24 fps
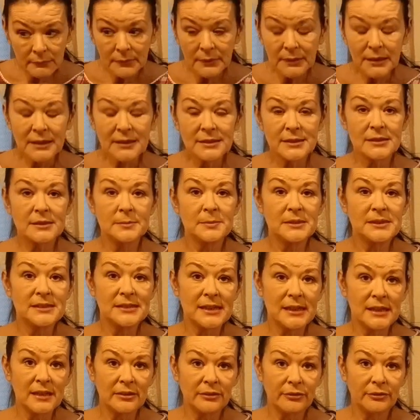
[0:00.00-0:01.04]
It needs to be
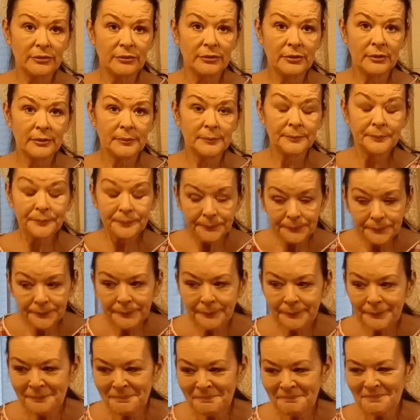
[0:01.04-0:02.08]
safe.
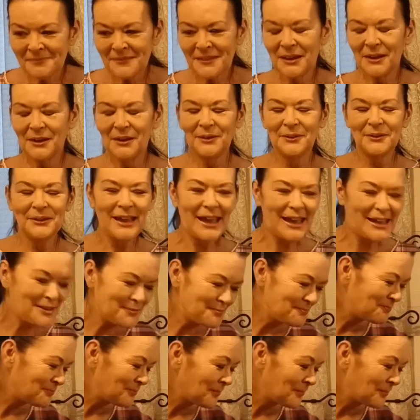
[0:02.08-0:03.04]
Okay,